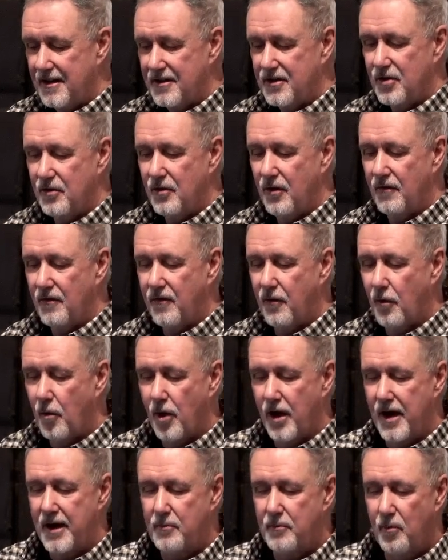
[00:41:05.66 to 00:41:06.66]
to
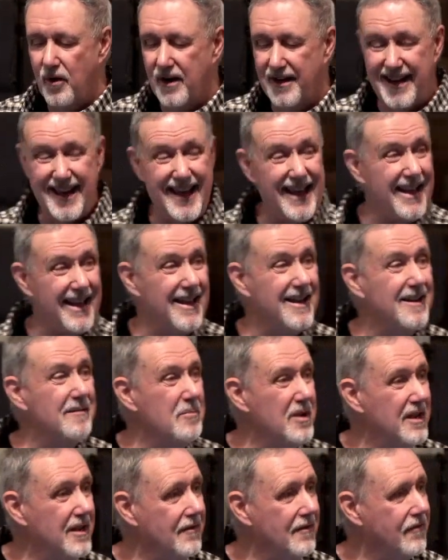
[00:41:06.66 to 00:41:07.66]
avoid what
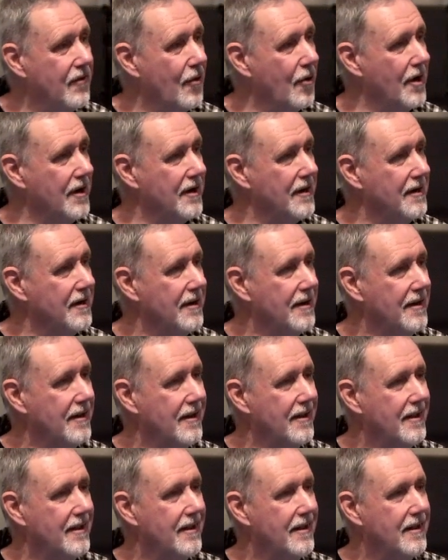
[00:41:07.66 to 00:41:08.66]
can be avoided
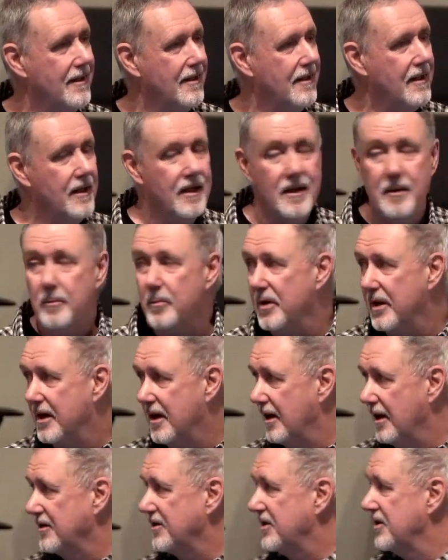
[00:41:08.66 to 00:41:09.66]

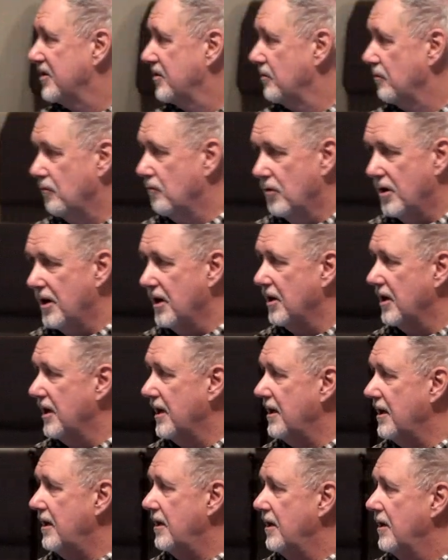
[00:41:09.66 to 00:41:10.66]
because it's
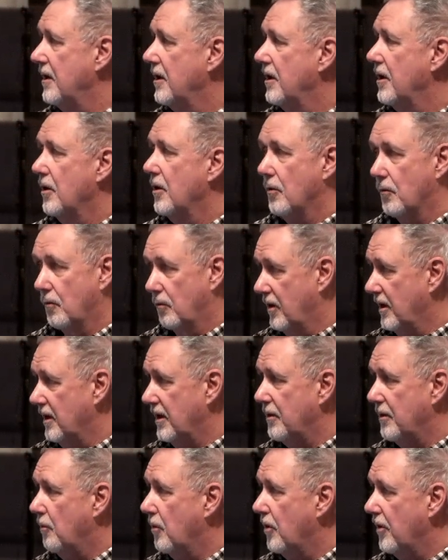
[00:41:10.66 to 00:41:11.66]
really,
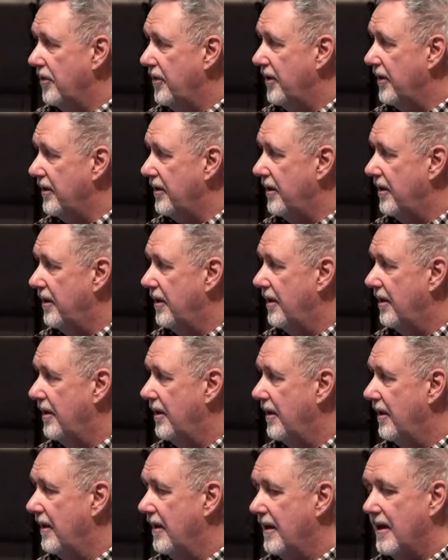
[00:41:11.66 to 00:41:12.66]
really worth it.
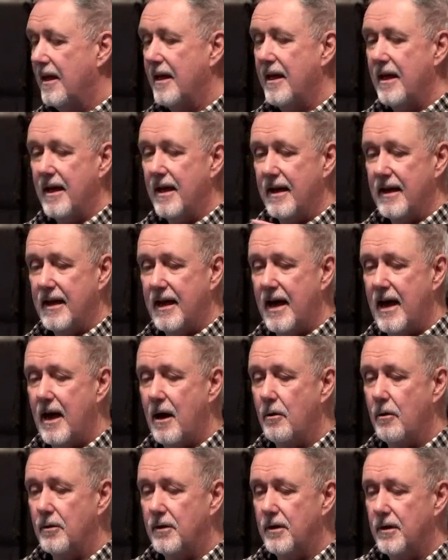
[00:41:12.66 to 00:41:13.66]

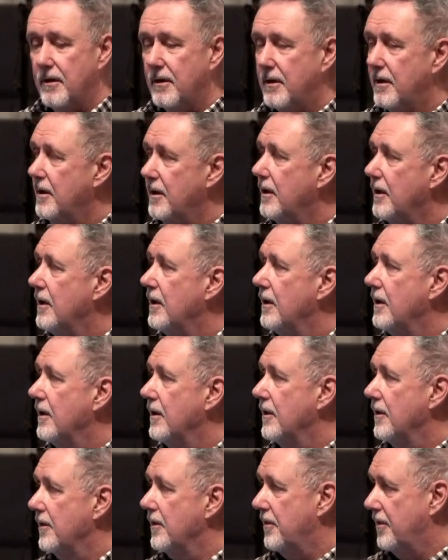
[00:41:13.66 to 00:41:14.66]
Count
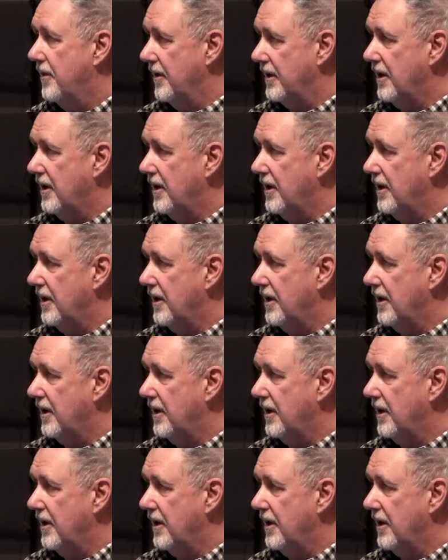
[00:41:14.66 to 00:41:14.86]
the